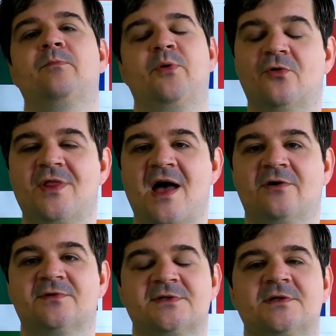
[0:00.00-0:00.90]

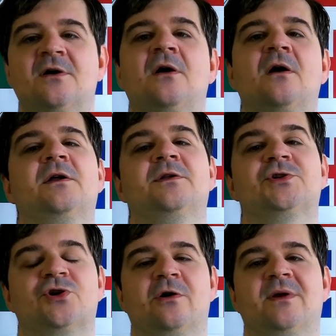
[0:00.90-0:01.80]
pronouns in
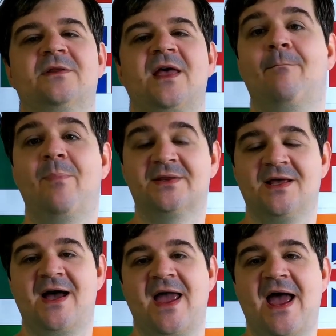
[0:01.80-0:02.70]
German, but
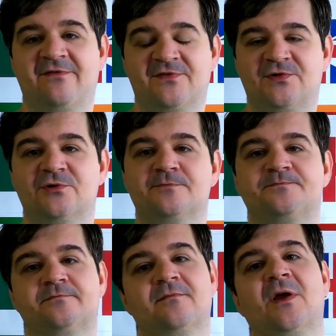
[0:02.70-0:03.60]
I have to,
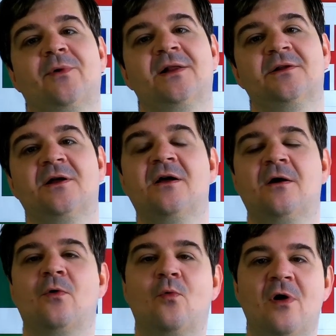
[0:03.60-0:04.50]
well,
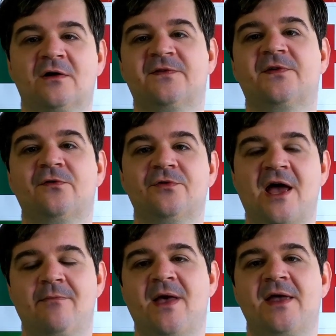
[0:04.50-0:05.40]
walk through
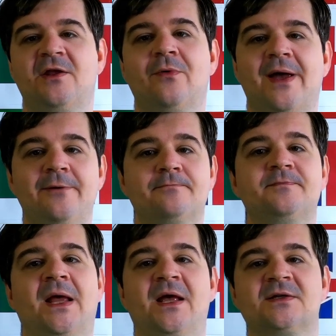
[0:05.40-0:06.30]
them anyway.
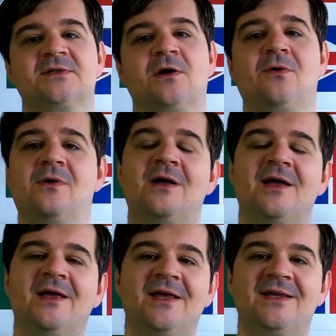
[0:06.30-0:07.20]
So,
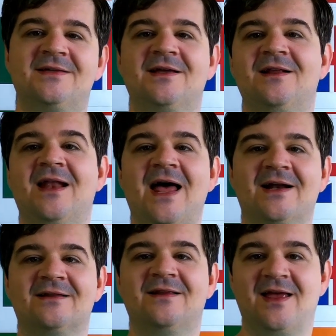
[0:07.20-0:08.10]
ich
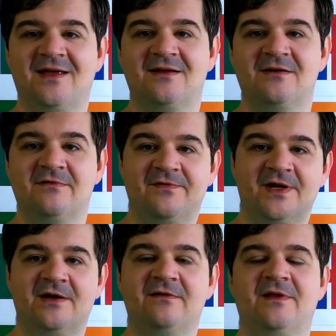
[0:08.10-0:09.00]
lerne with
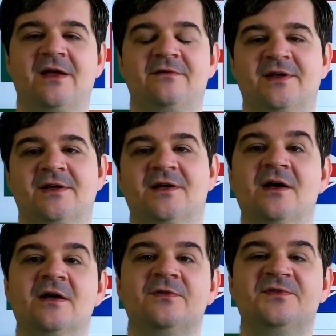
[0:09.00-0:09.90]
E in the ending.
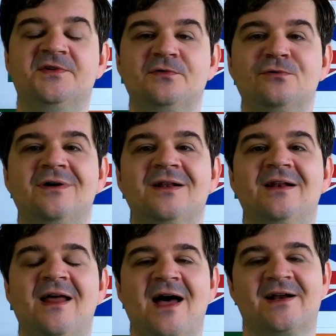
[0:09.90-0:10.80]
Du
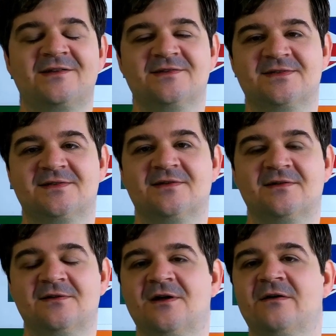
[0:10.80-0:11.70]
lernst
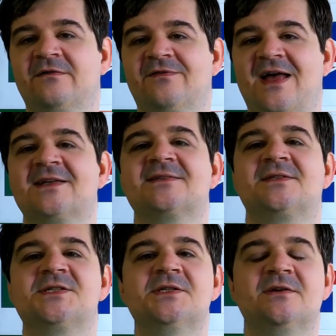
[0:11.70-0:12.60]
with
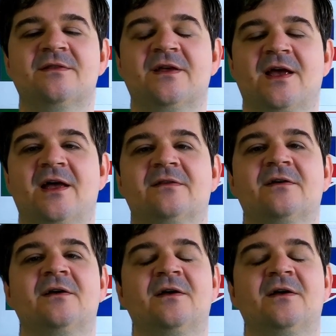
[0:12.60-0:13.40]
ST in the end.